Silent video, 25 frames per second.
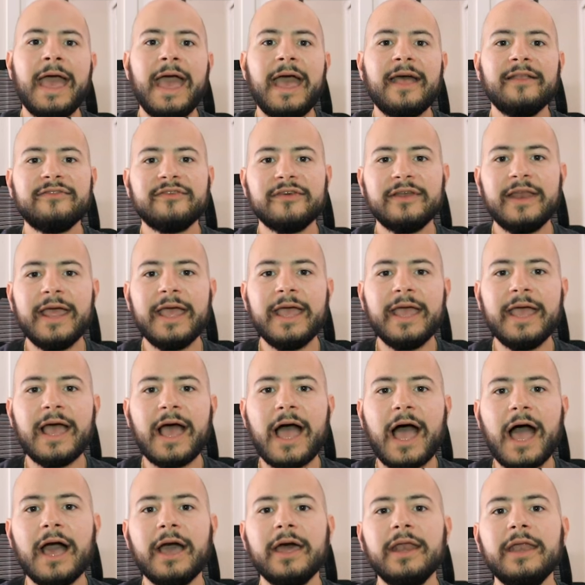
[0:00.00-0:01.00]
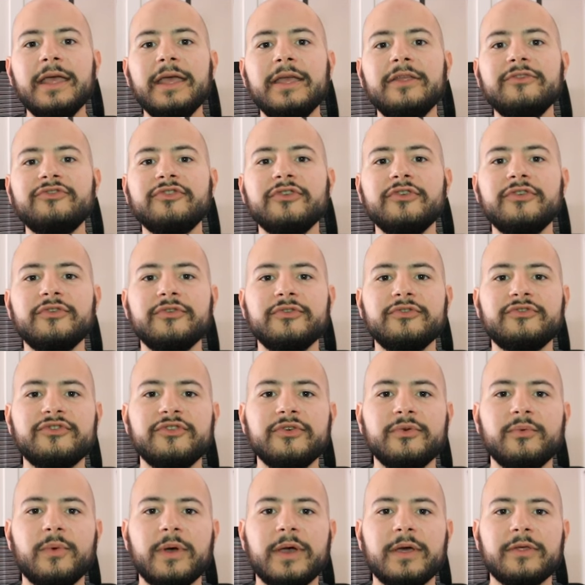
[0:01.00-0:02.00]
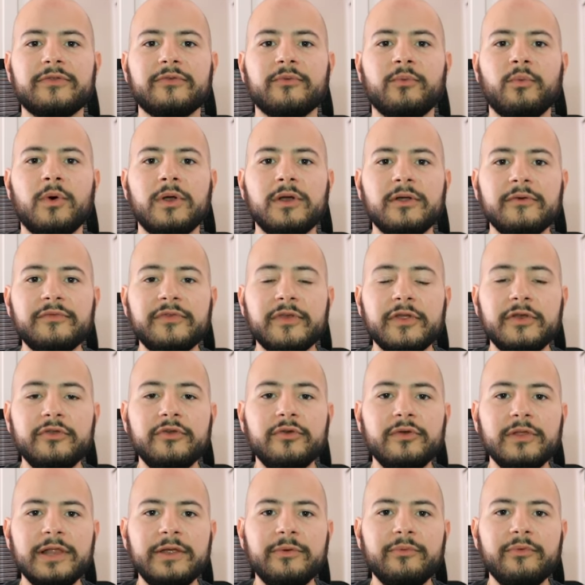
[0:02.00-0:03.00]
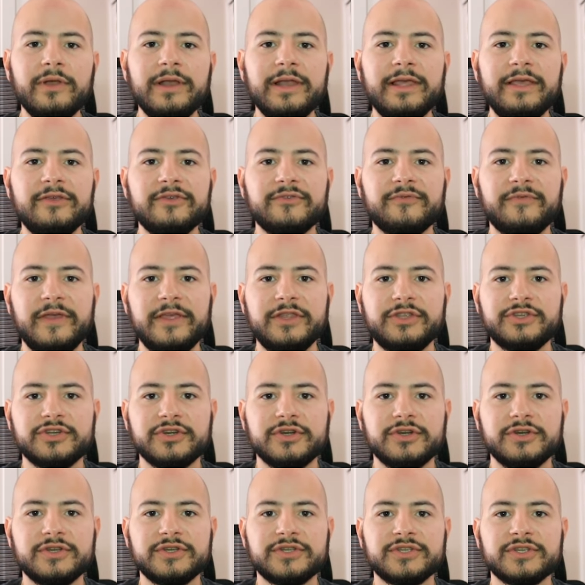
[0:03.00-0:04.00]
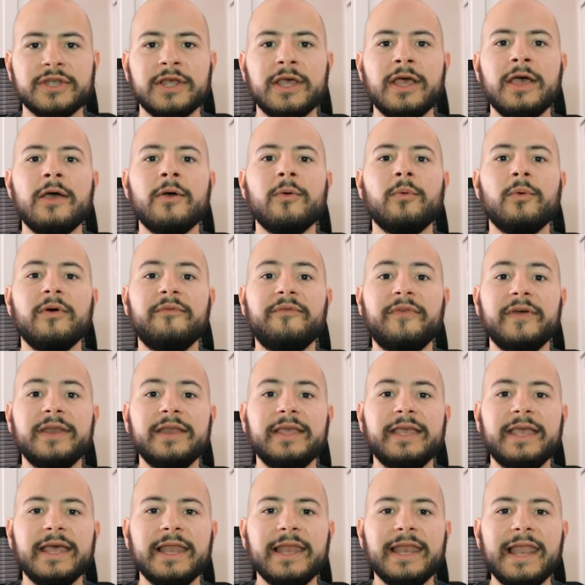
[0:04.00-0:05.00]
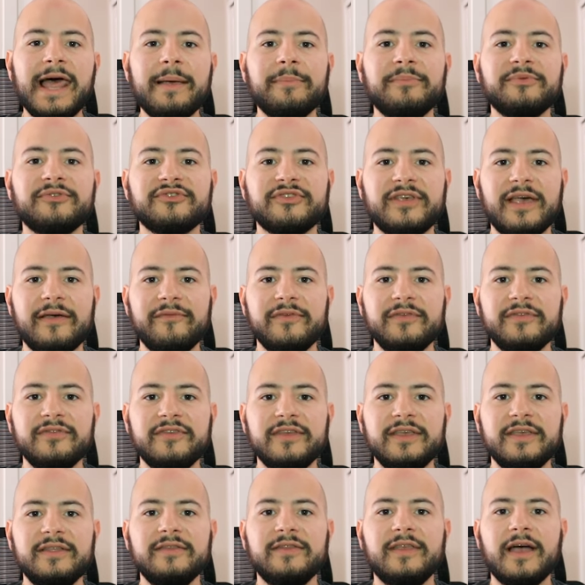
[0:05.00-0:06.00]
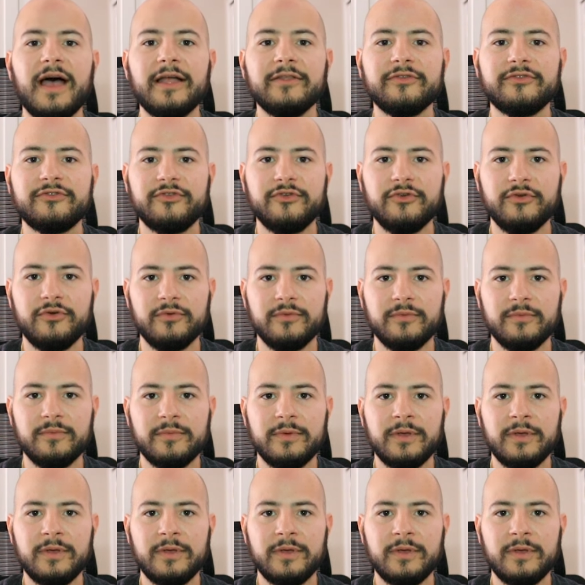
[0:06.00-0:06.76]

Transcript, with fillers: And today I'm going to introduce you with one of the newly released features within GitLab 17.2.